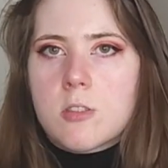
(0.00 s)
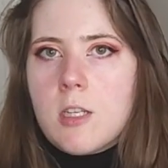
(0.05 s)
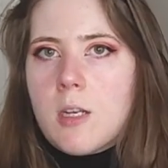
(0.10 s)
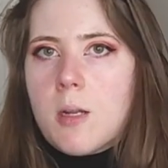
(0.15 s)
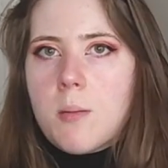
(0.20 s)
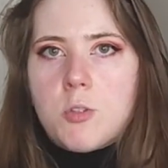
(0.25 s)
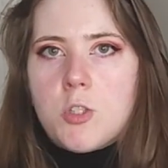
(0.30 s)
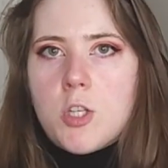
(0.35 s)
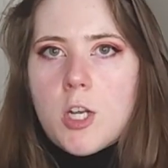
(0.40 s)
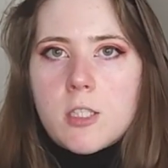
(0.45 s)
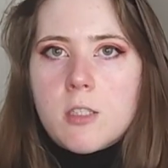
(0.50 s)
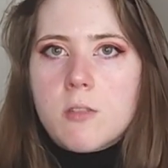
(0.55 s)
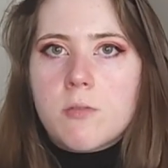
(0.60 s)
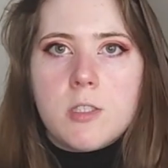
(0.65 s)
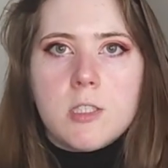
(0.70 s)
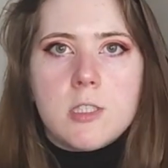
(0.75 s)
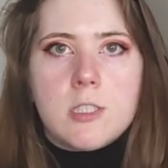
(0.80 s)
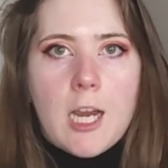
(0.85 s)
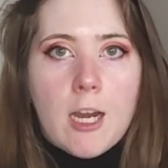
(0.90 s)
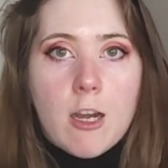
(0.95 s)
an
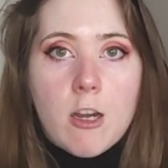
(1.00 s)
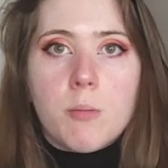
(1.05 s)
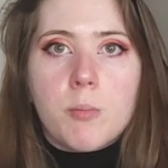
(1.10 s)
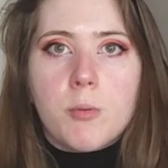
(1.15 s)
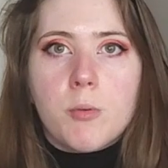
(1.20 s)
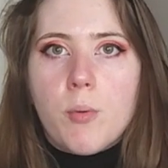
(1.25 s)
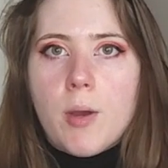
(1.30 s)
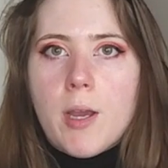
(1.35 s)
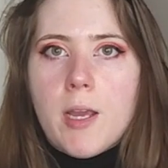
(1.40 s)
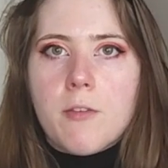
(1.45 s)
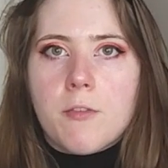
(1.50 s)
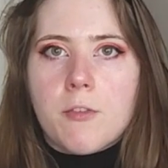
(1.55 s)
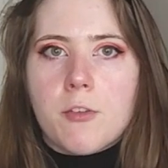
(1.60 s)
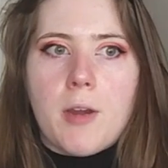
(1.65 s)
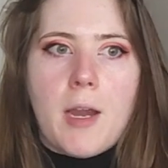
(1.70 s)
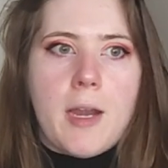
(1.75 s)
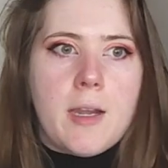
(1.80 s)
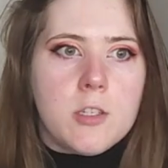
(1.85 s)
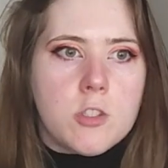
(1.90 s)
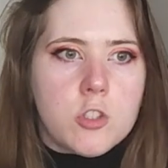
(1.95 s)
objectively terrible way for
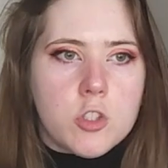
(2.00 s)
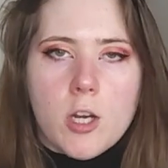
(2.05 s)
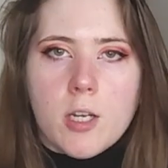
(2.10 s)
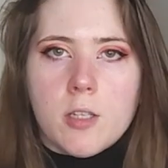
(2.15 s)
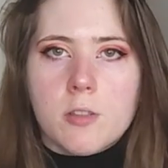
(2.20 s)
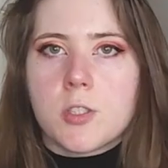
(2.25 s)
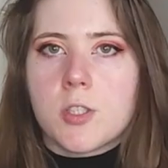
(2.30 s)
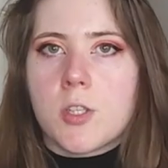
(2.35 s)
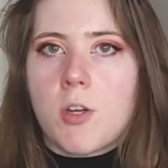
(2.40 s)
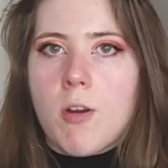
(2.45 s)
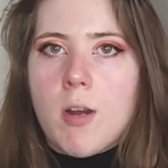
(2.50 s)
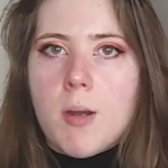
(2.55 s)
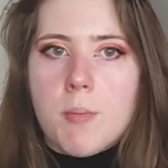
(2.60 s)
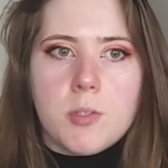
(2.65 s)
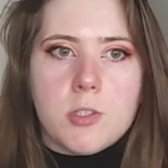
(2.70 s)
any child to grow up.